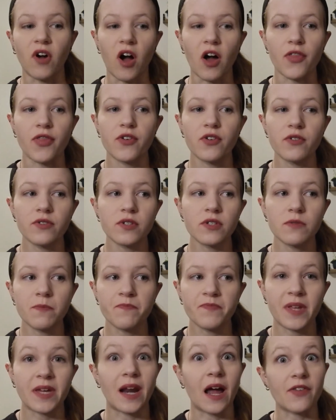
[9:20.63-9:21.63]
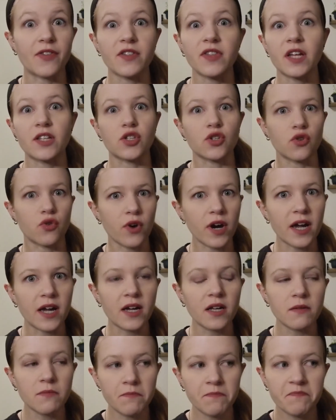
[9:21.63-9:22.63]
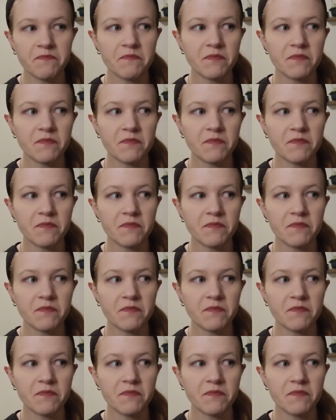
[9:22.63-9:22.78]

authors, and I think that's great.